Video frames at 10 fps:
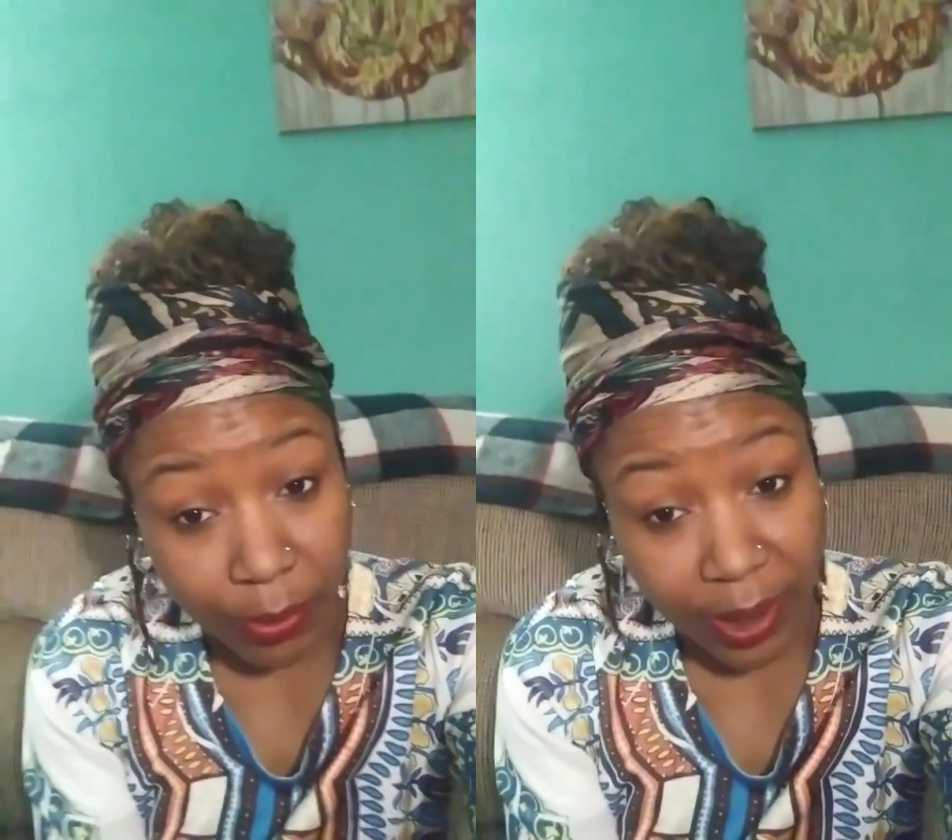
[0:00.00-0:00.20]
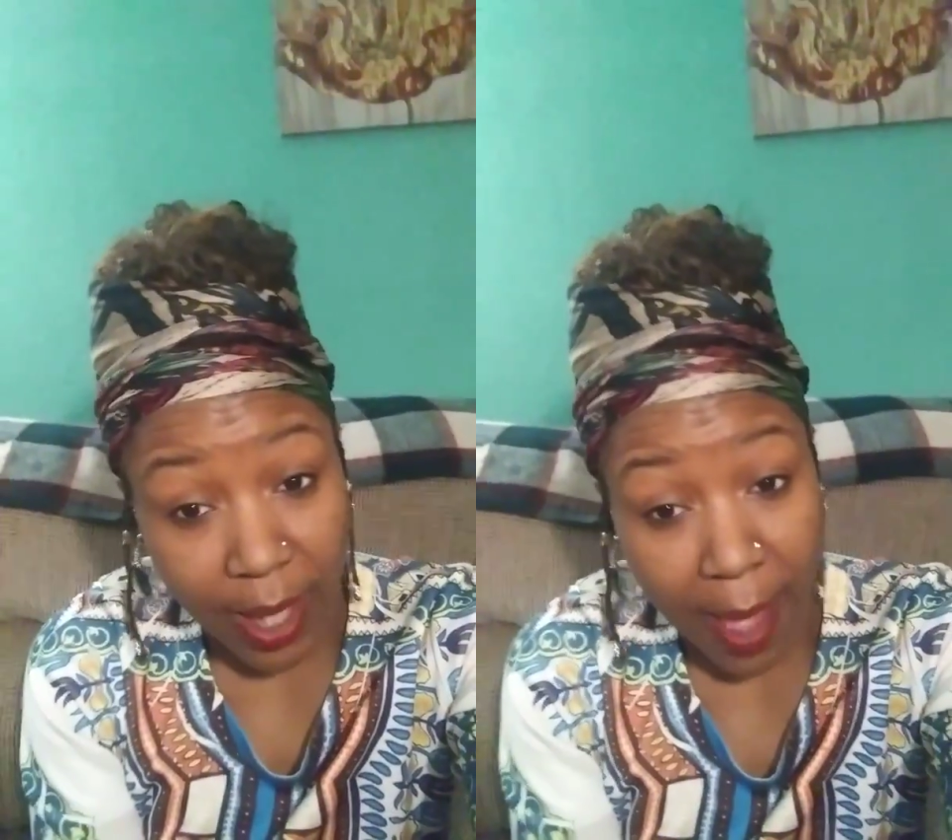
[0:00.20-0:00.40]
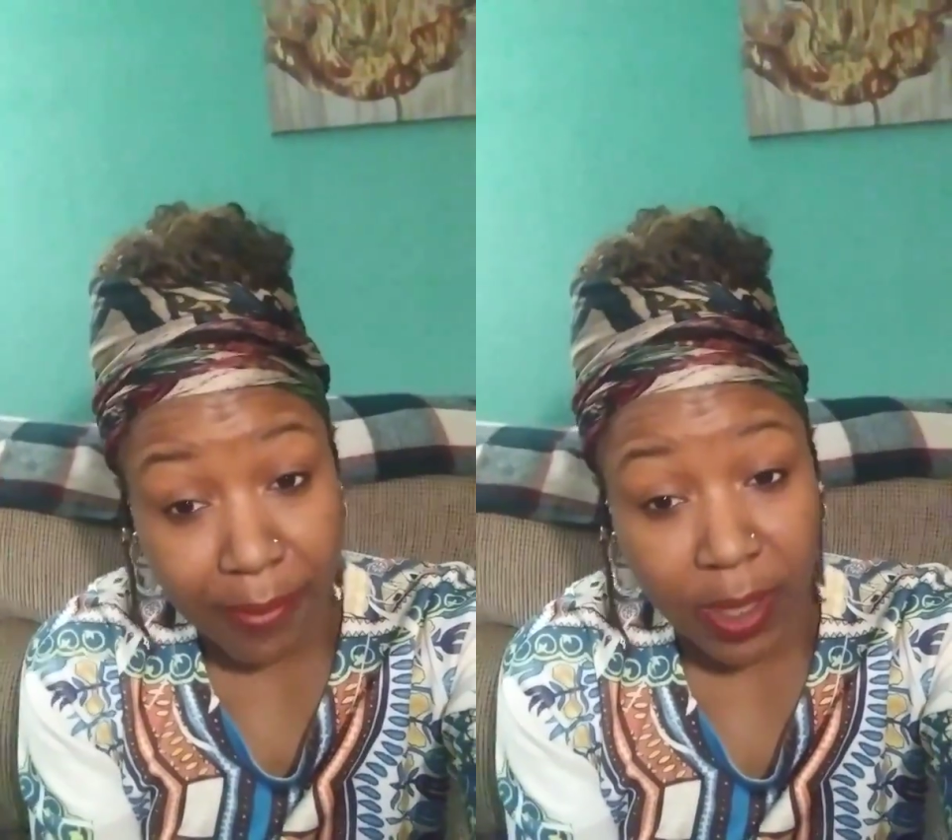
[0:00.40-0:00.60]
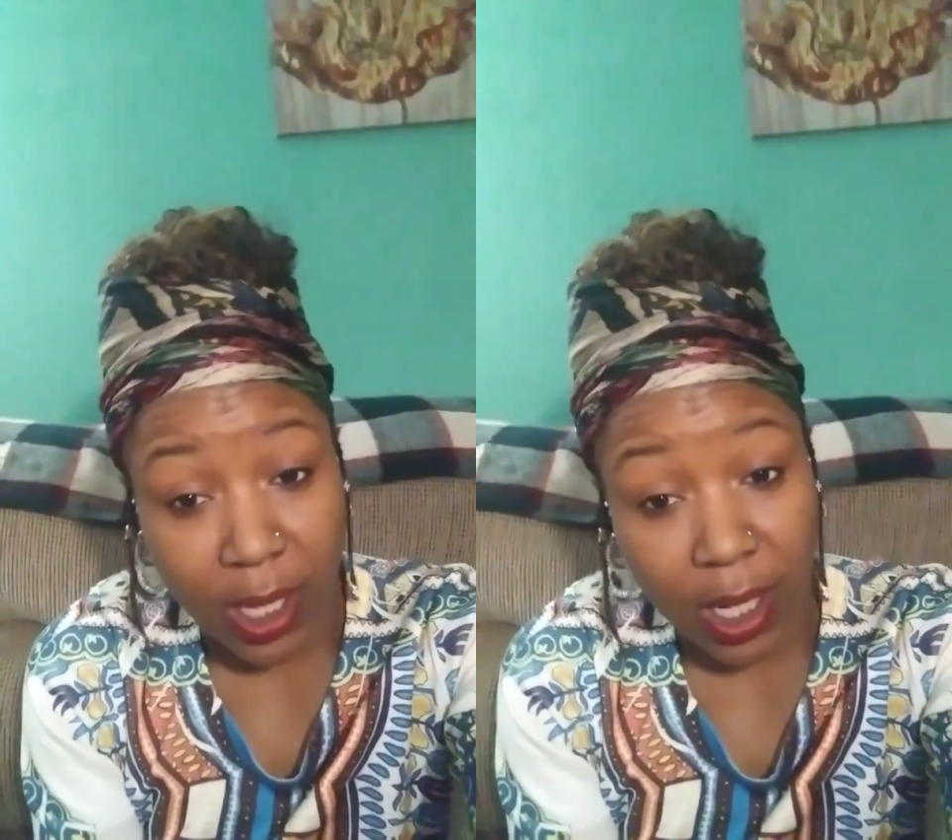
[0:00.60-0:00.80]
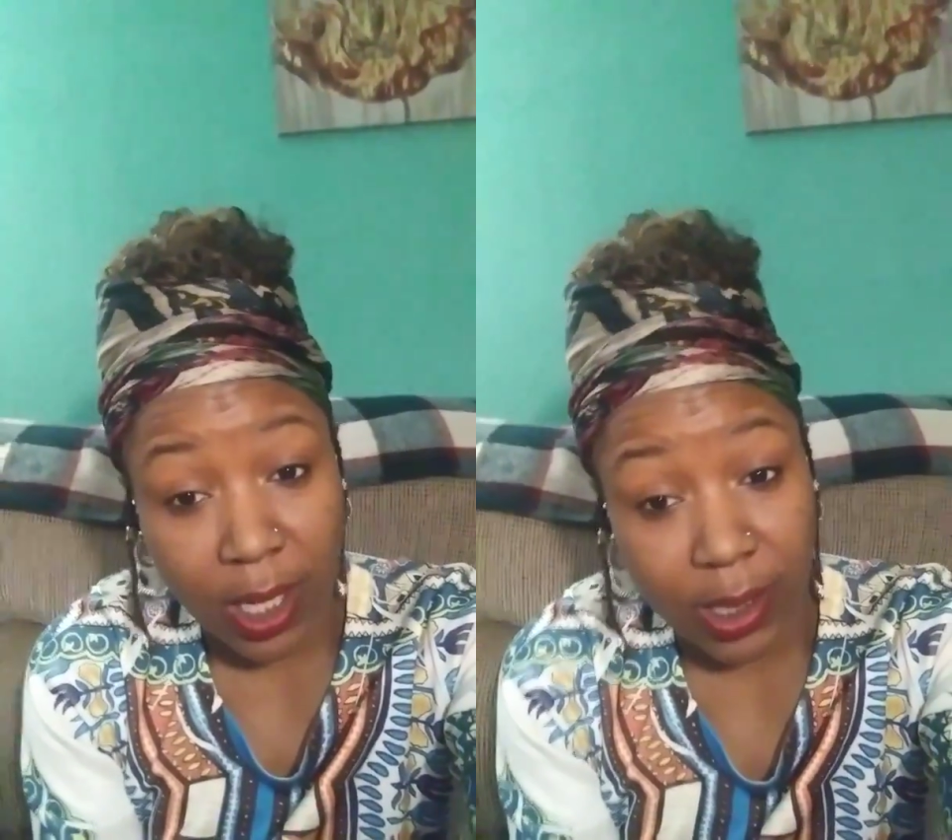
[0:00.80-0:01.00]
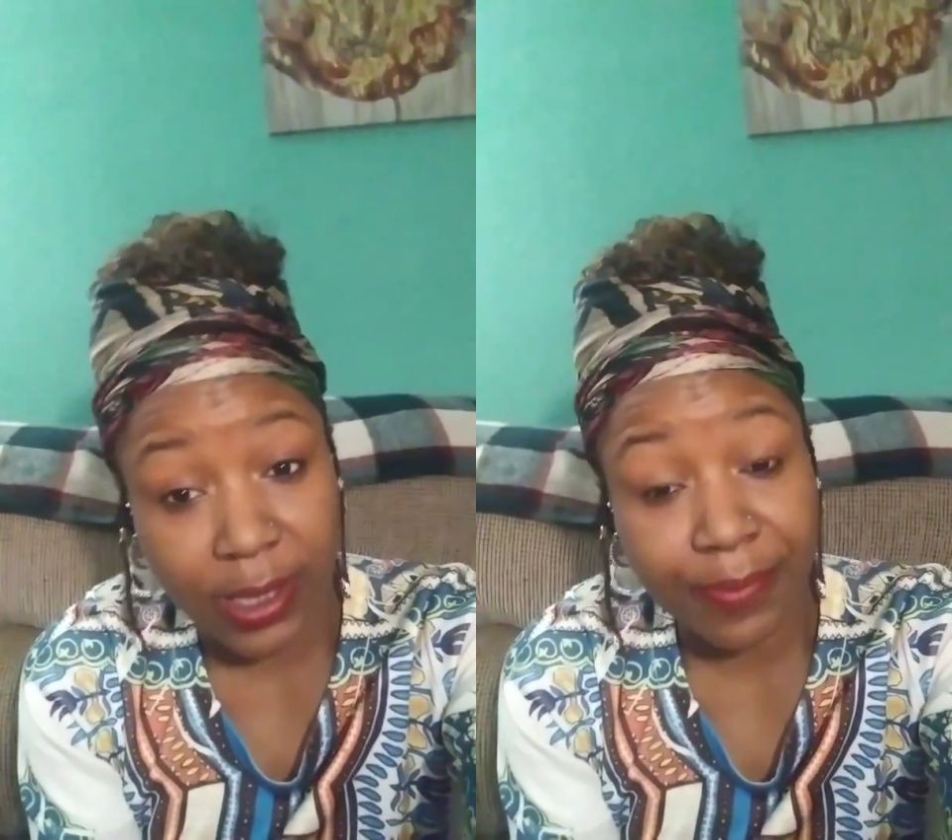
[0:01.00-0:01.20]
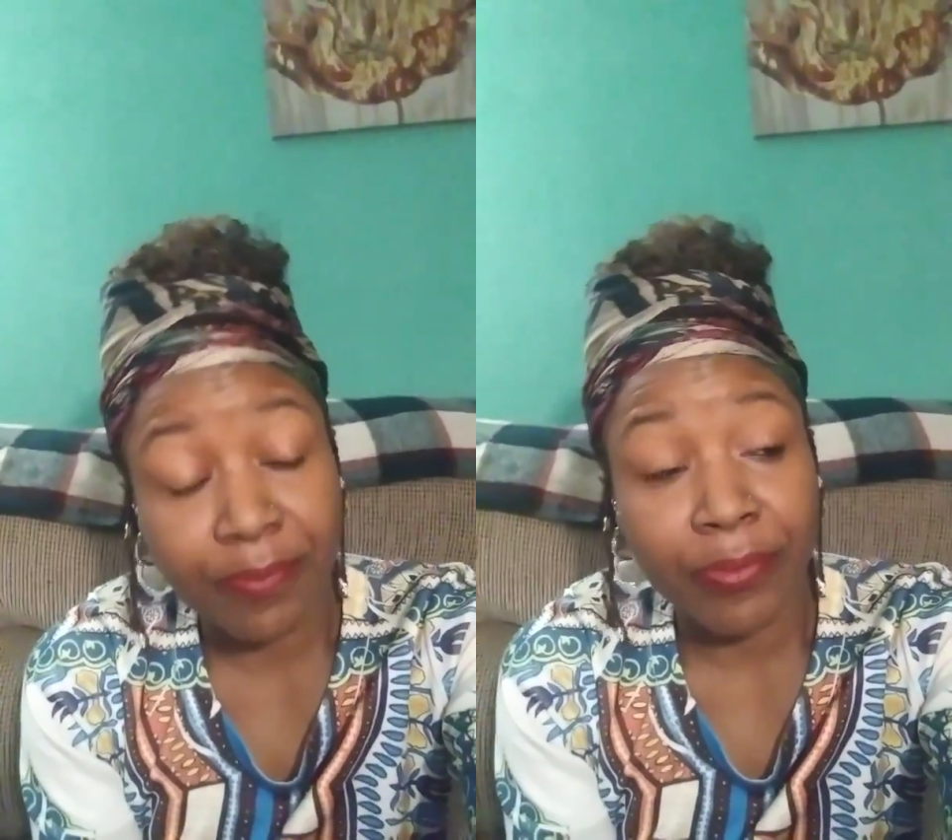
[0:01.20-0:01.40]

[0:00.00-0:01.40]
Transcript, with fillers: with that because